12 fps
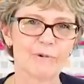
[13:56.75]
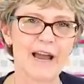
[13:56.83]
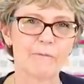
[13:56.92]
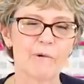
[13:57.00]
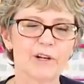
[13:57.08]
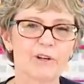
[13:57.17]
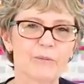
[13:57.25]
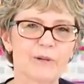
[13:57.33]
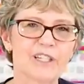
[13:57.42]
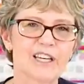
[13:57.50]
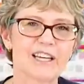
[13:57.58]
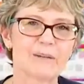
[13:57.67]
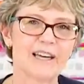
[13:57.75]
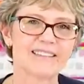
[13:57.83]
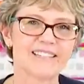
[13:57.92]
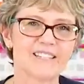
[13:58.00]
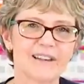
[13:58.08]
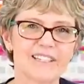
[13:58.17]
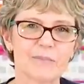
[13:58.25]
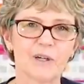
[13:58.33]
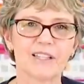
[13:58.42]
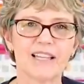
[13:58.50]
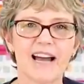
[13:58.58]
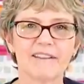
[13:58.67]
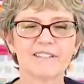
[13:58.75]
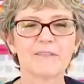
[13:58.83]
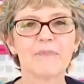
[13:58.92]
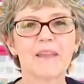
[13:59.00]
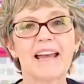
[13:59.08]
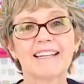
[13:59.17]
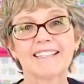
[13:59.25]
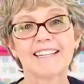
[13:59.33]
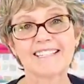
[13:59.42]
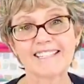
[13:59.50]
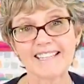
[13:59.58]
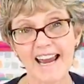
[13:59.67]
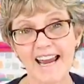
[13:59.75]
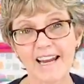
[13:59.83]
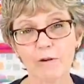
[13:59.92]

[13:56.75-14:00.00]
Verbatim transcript: and what you appreciate about these Facebook Lives. Today,